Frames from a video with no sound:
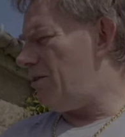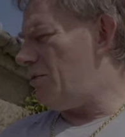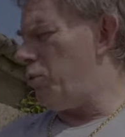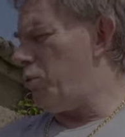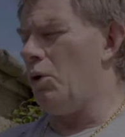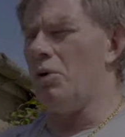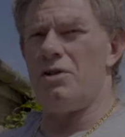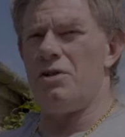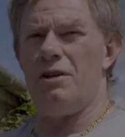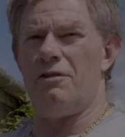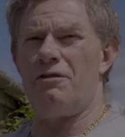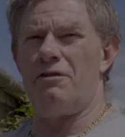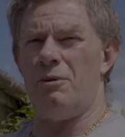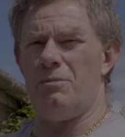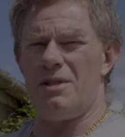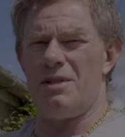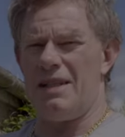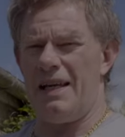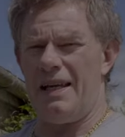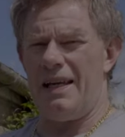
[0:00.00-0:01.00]
water
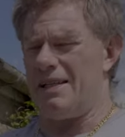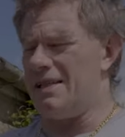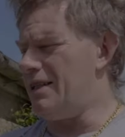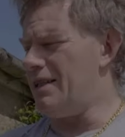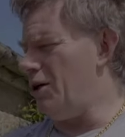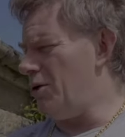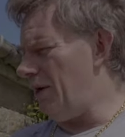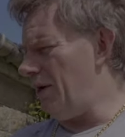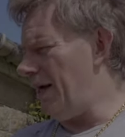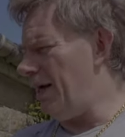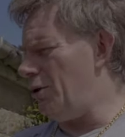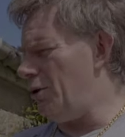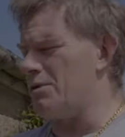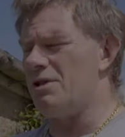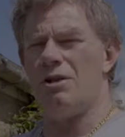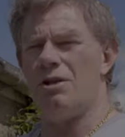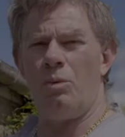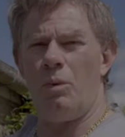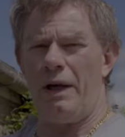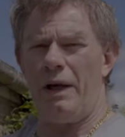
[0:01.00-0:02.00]
from staying still. It
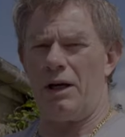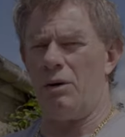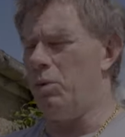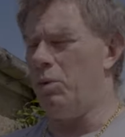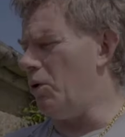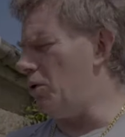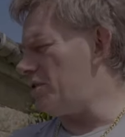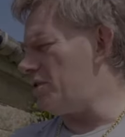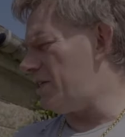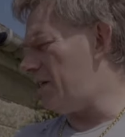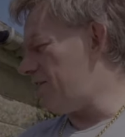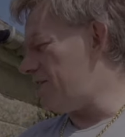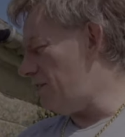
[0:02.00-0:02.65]
helps to wick water,